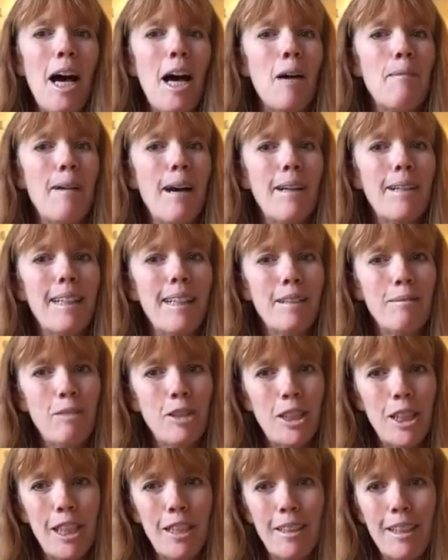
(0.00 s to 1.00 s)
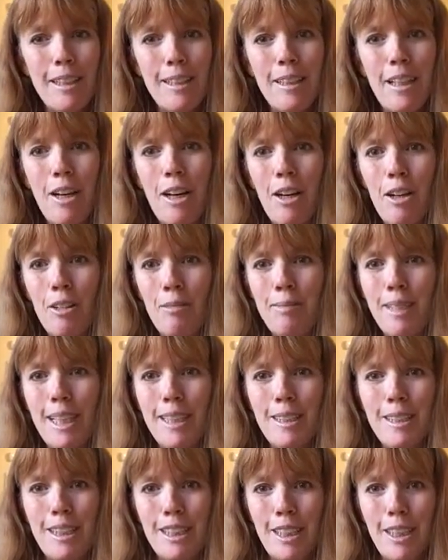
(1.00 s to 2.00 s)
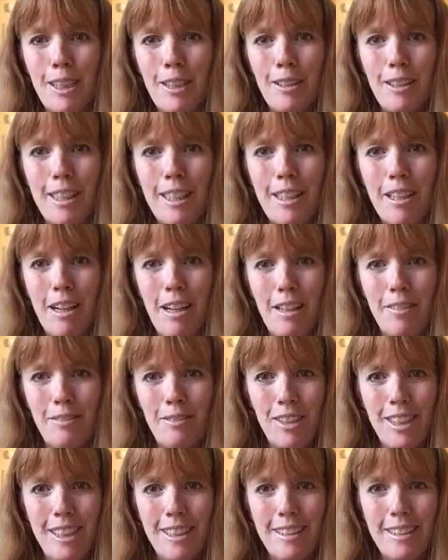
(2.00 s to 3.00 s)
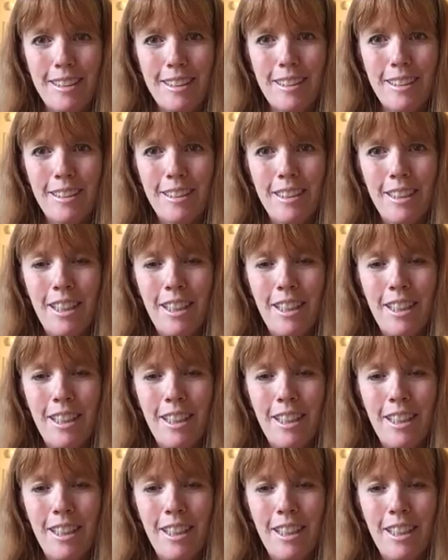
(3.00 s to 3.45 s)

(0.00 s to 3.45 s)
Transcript: about him chairing the Homeland Security Conference.